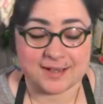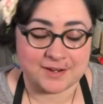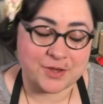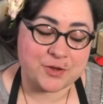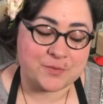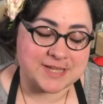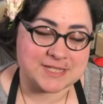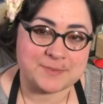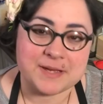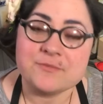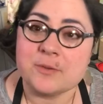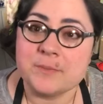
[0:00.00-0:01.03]
another
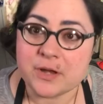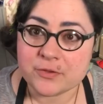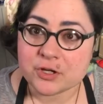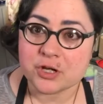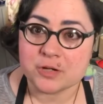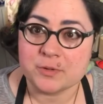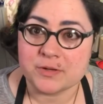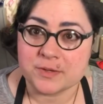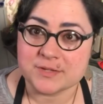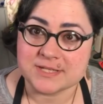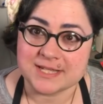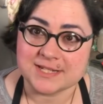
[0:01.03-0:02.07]
recipe from another cookbook that
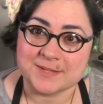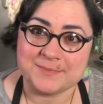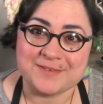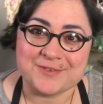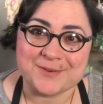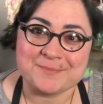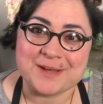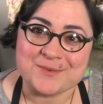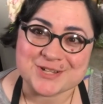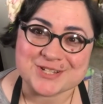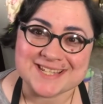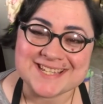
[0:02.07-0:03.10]
was sent to me from my
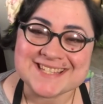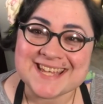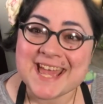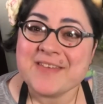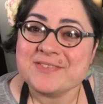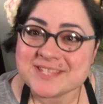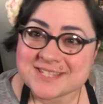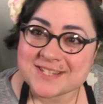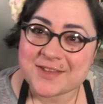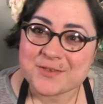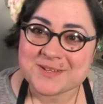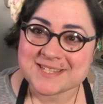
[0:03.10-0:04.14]
wish list. This is
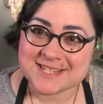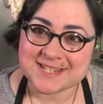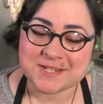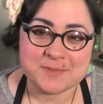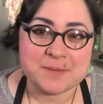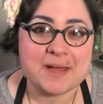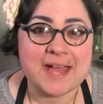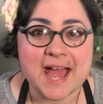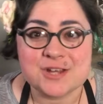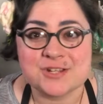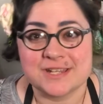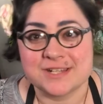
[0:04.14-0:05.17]
another one sent to me by
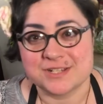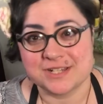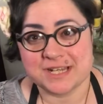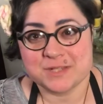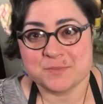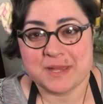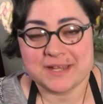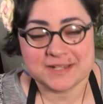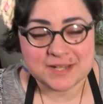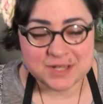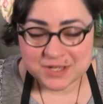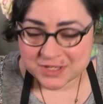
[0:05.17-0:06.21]
Ashley. She has been
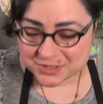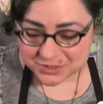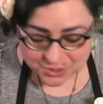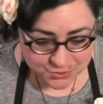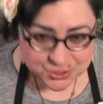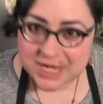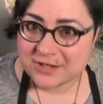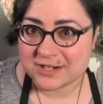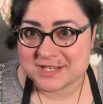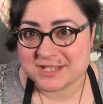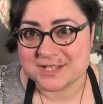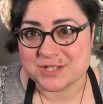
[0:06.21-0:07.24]
so
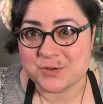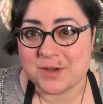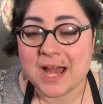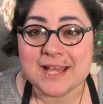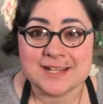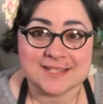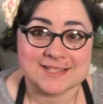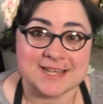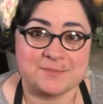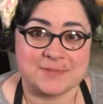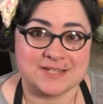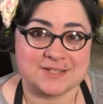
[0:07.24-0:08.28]
generous and so kind to
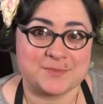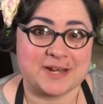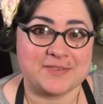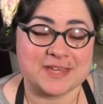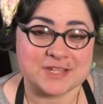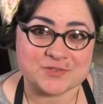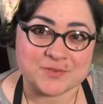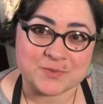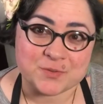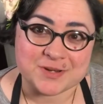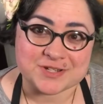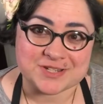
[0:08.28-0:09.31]
send me so many things from the
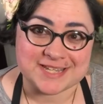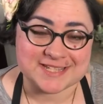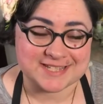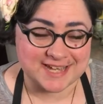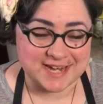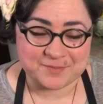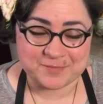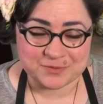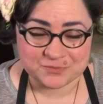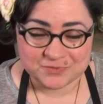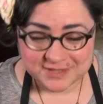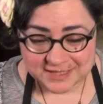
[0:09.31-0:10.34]
wish list, and I've
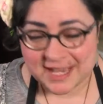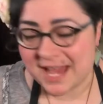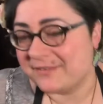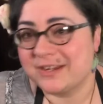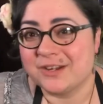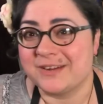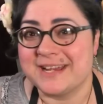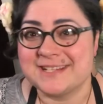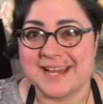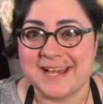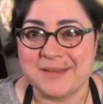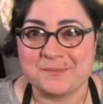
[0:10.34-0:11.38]
been really having a great
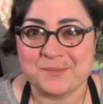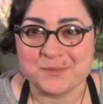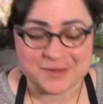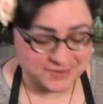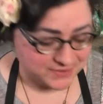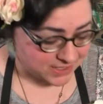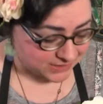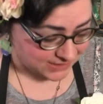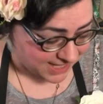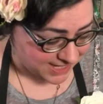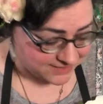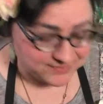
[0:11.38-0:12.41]
time with a
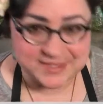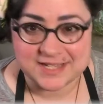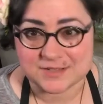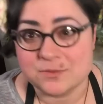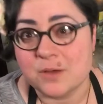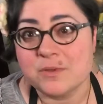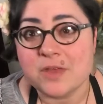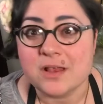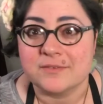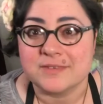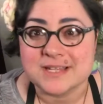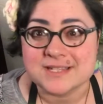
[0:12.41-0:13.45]
lot of these, well, with all
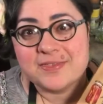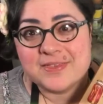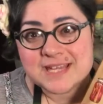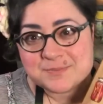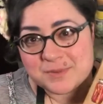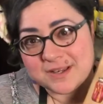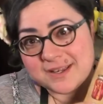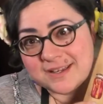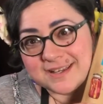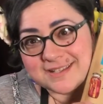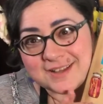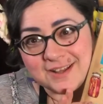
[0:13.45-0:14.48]
of these. This book,
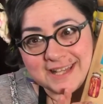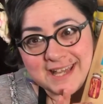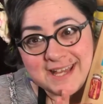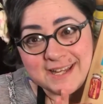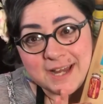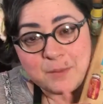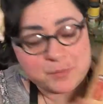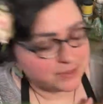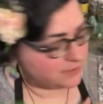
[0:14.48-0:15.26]
it's called Eat It Up,